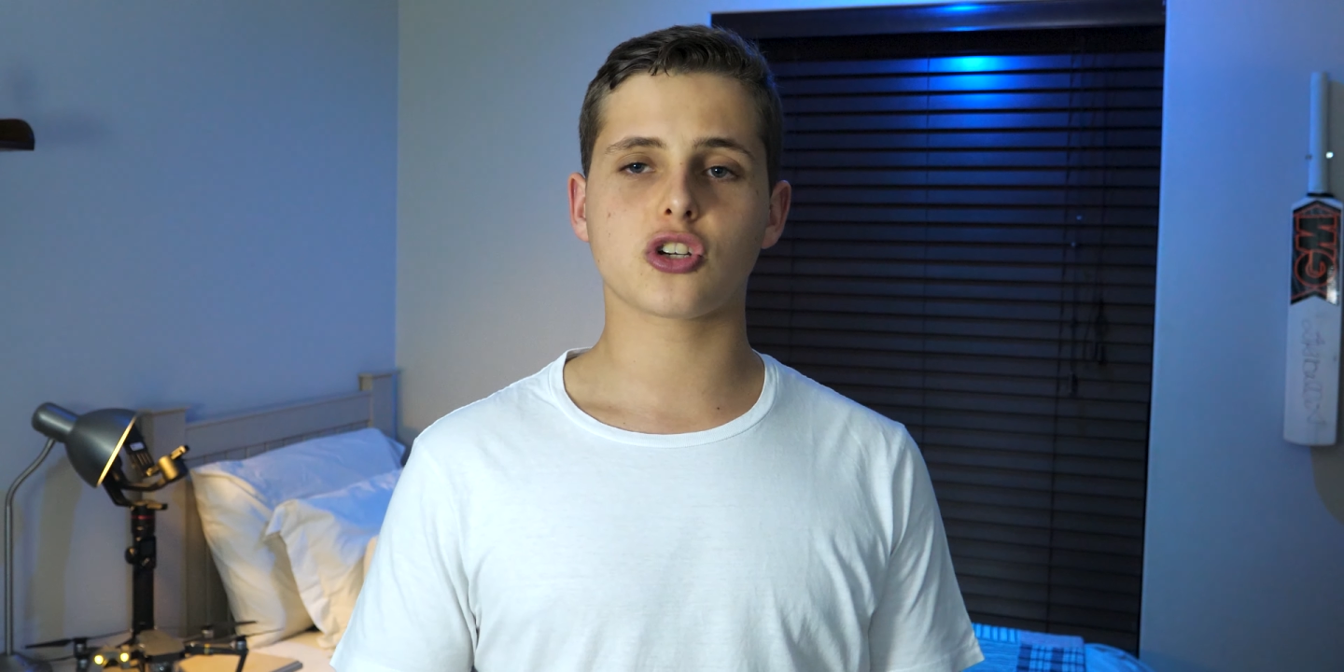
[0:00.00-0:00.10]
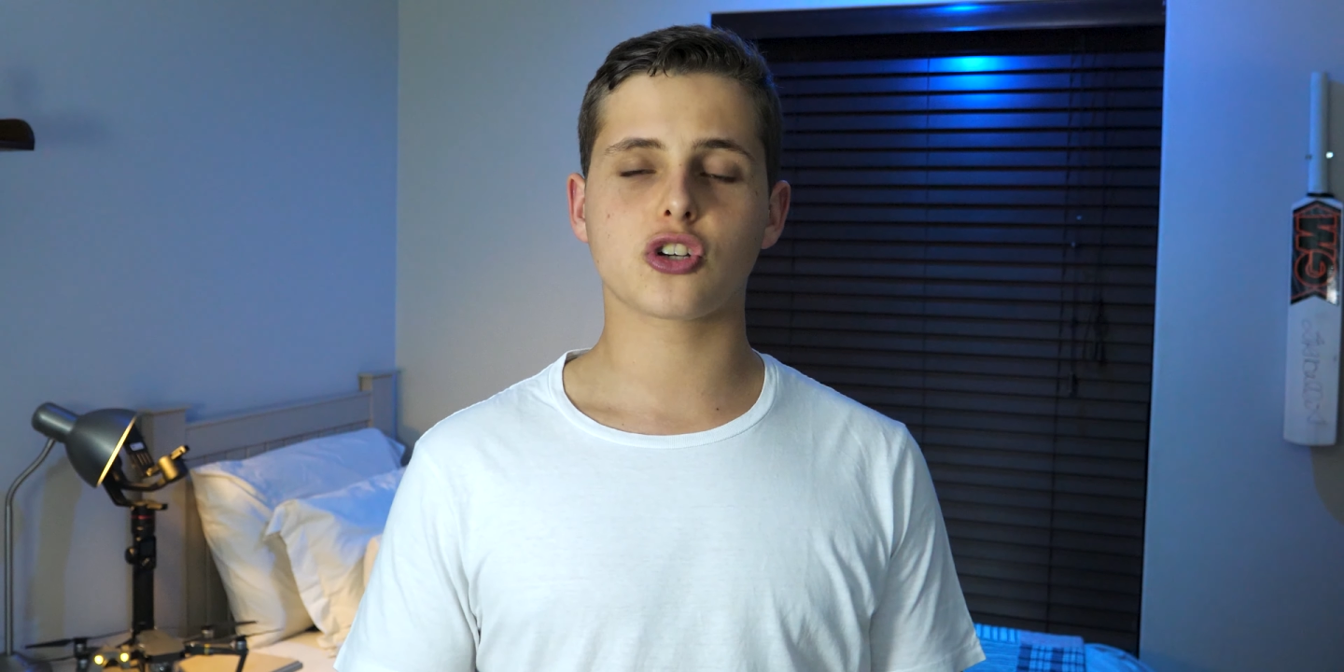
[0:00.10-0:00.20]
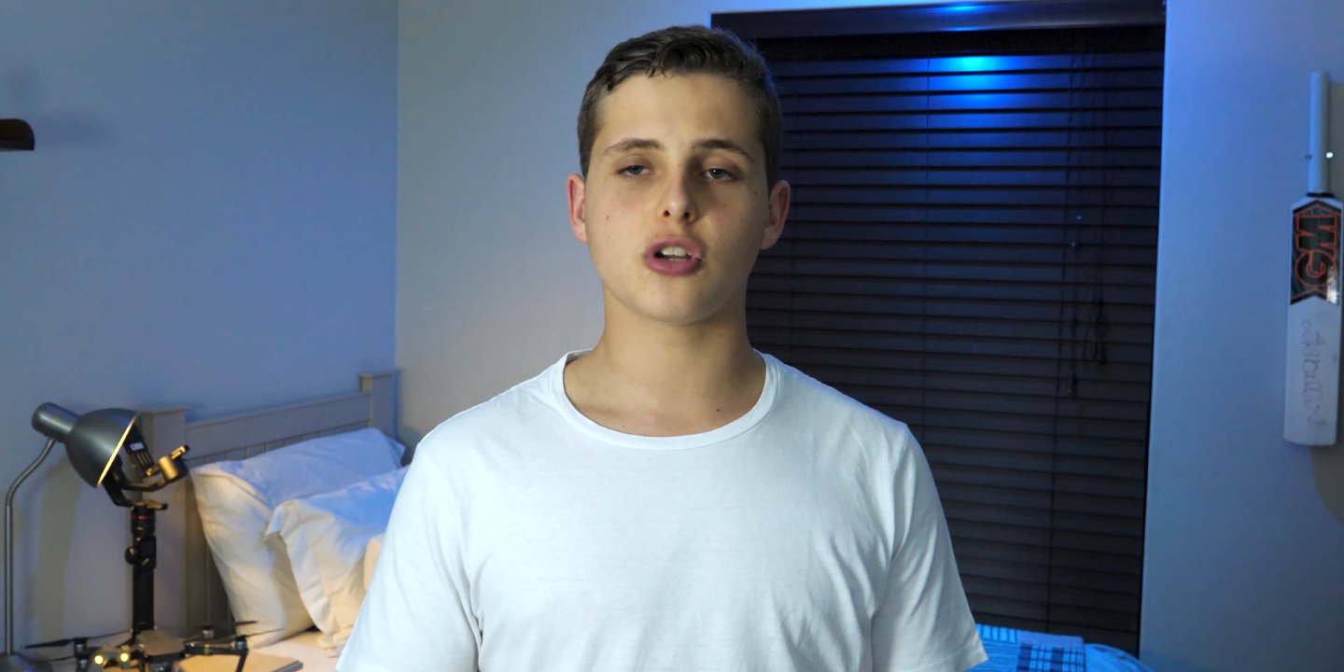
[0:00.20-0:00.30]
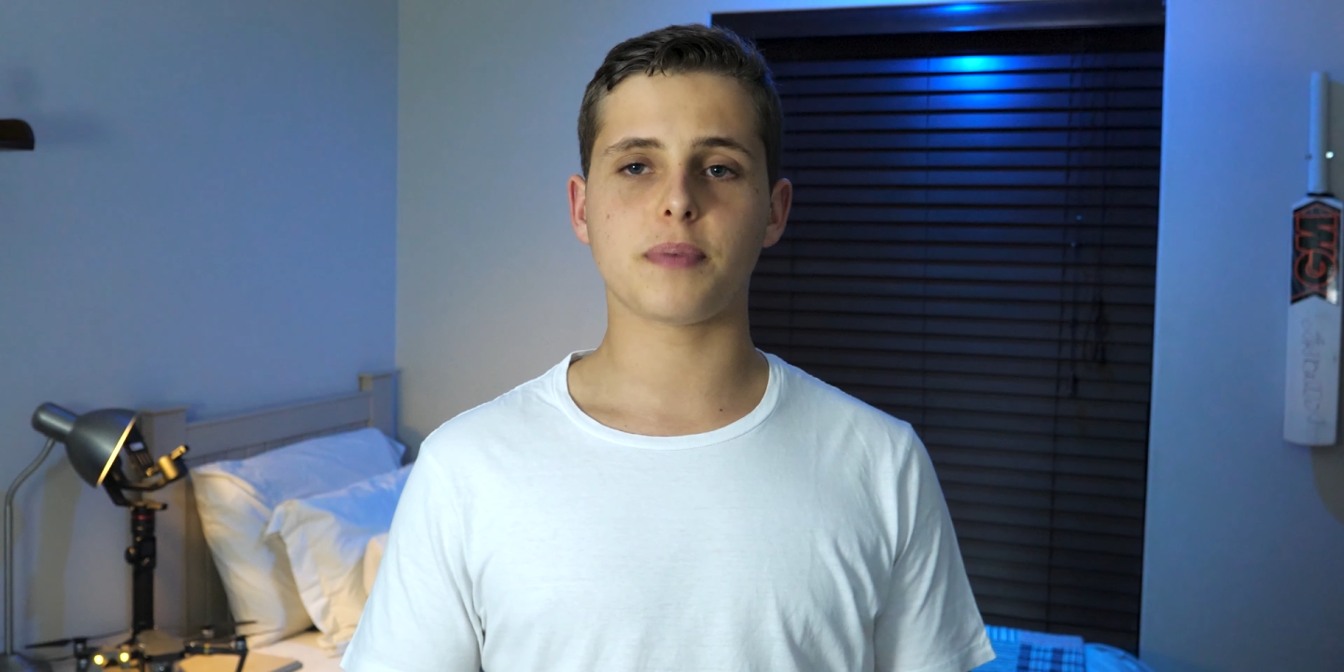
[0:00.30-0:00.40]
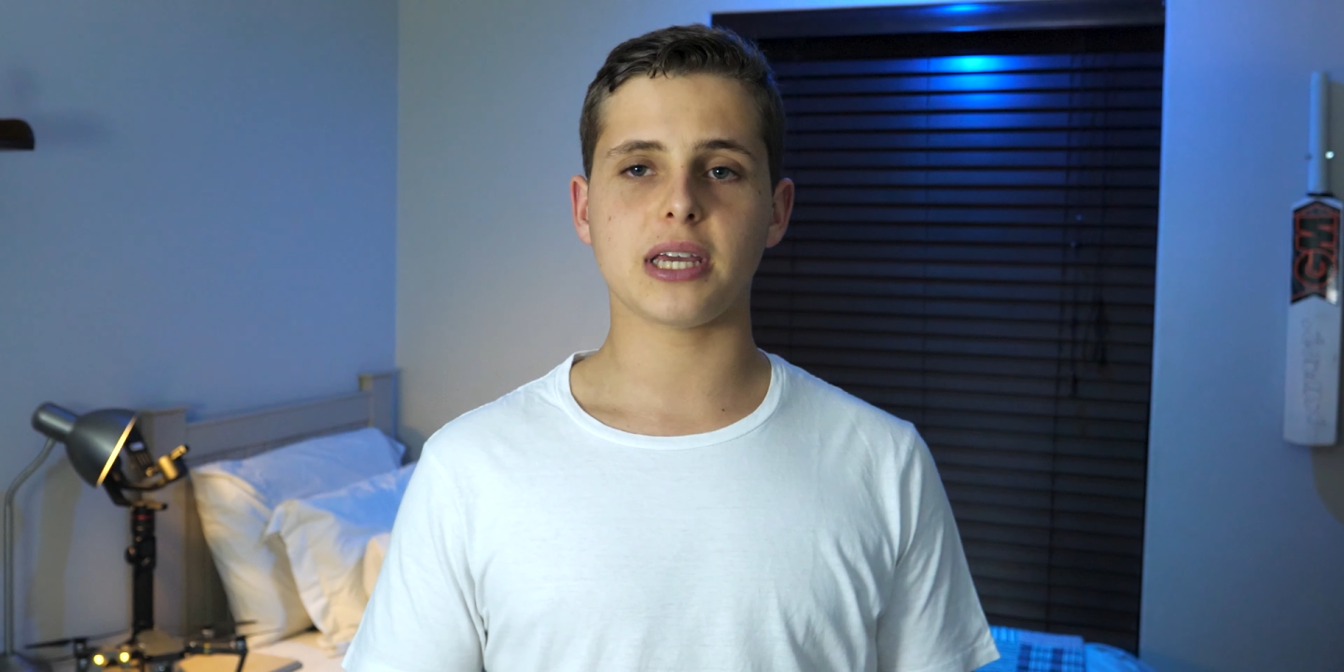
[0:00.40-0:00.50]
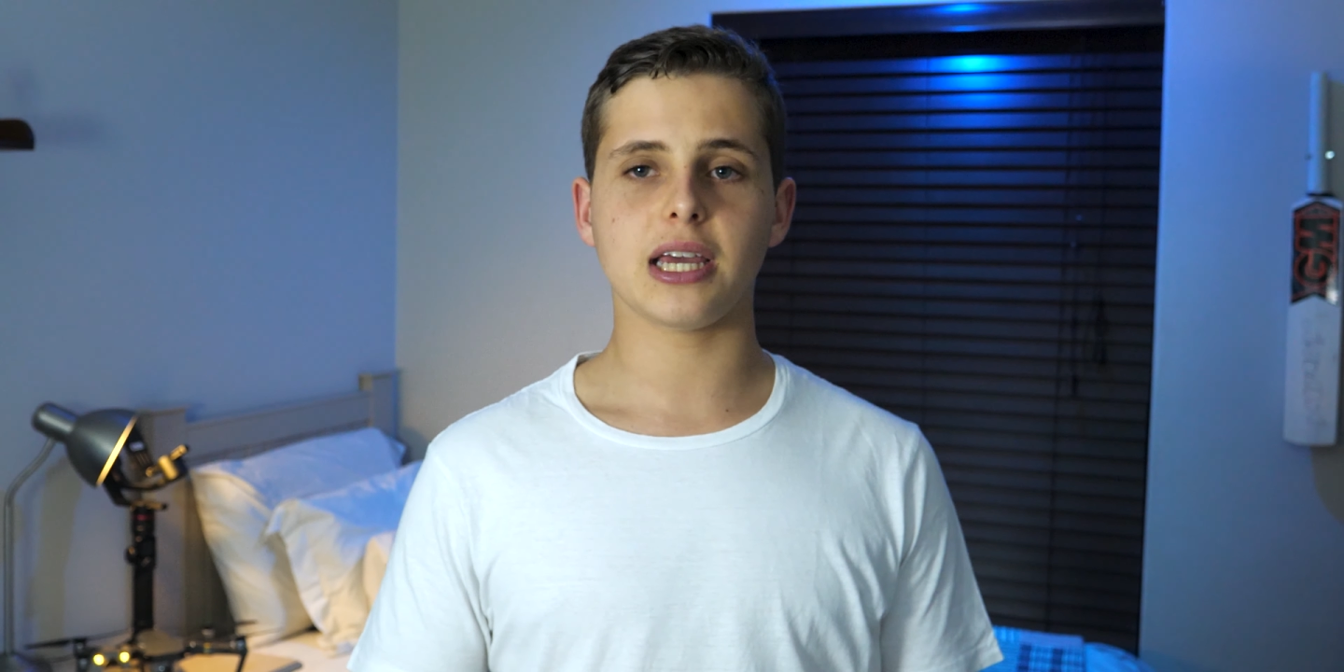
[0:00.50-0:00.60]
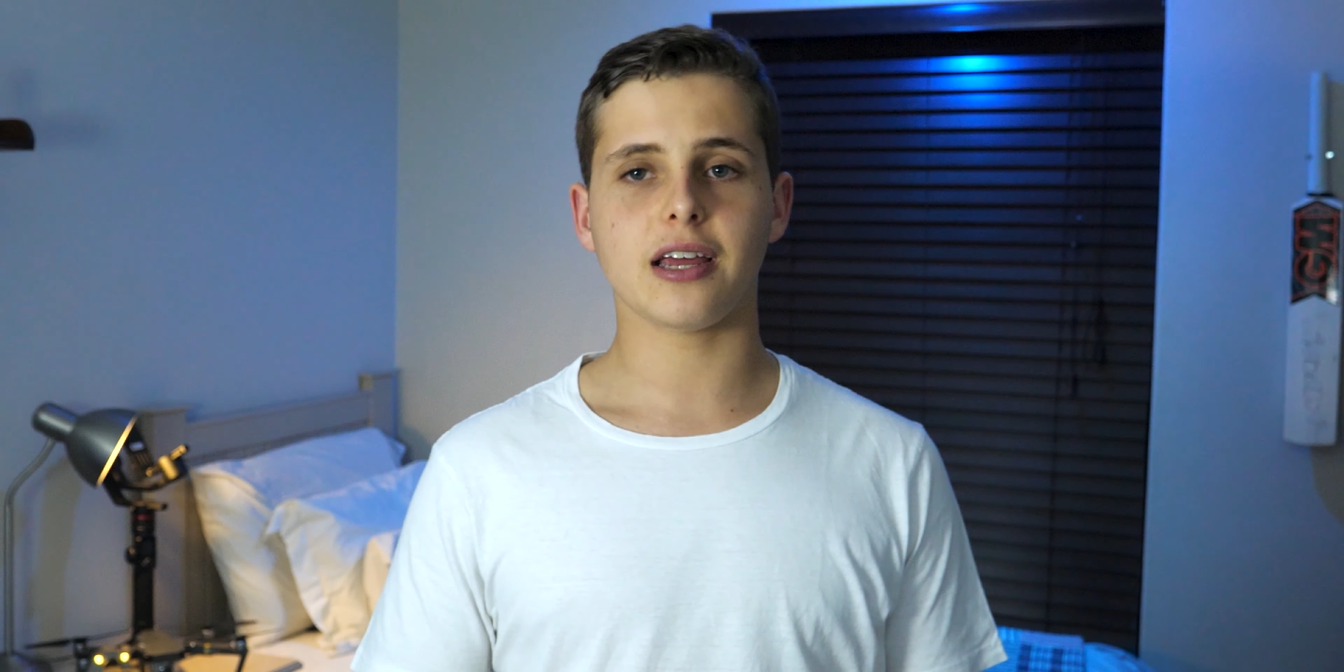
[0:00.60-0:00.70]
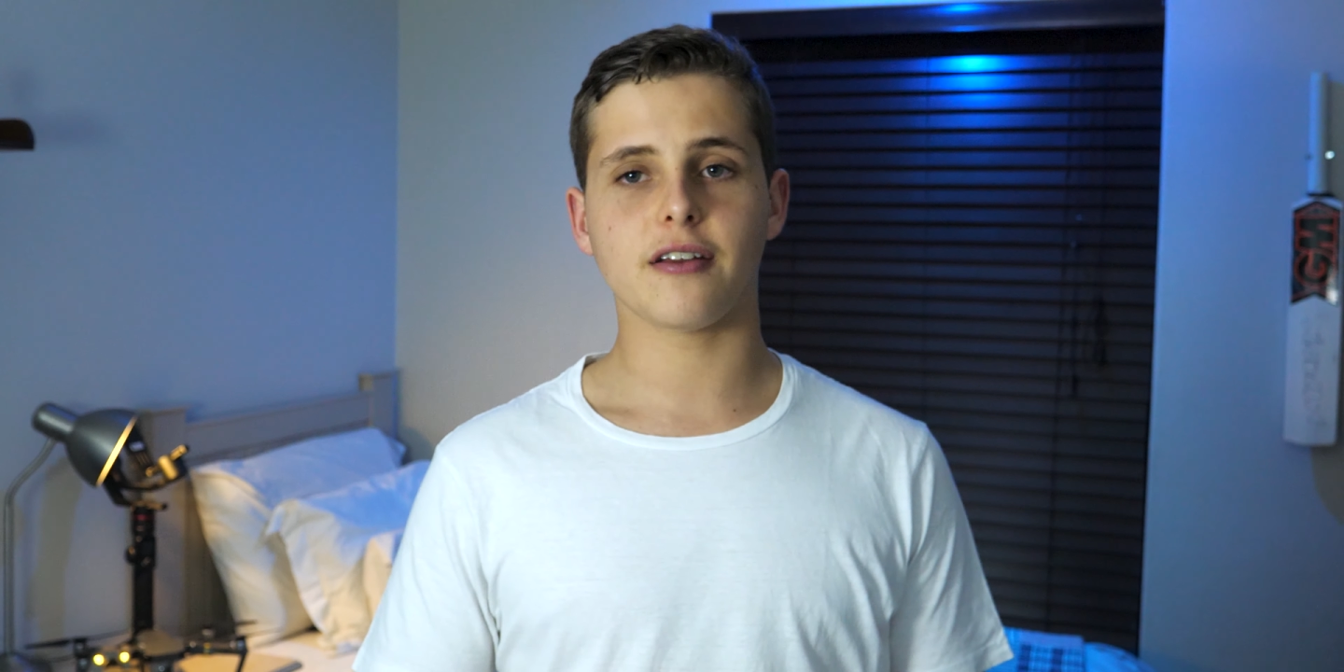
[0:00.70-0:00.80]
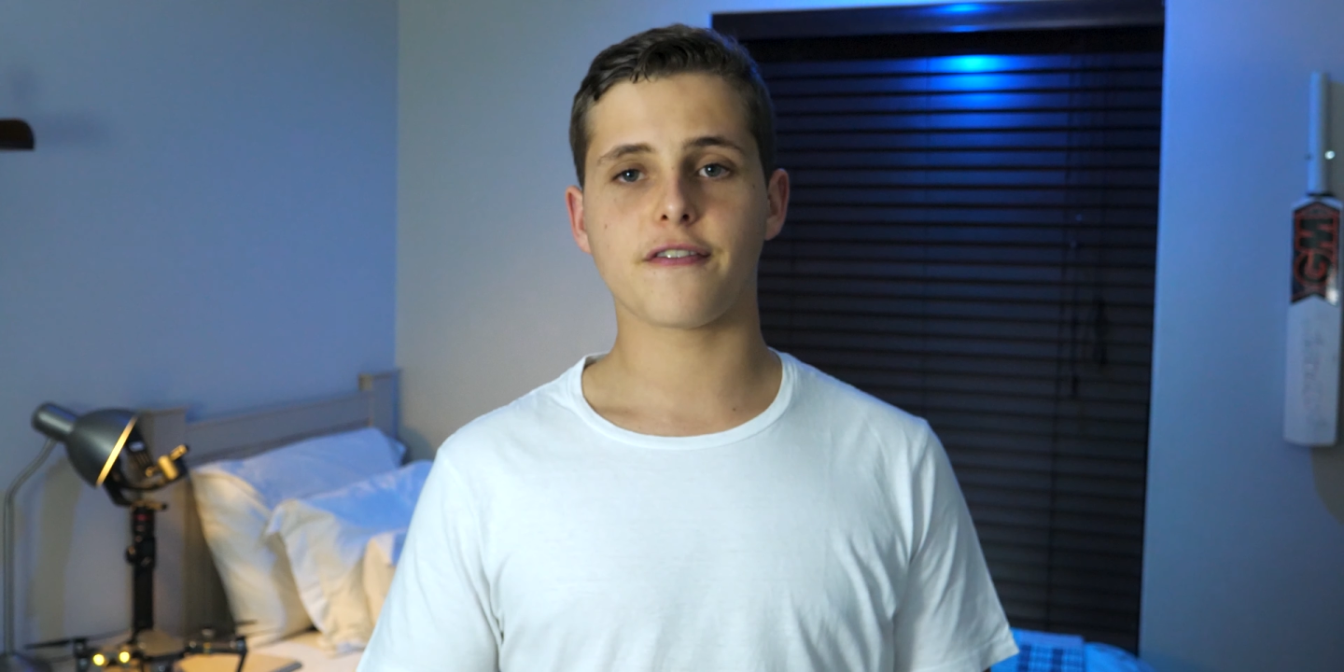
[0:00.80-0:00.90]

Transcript: should be in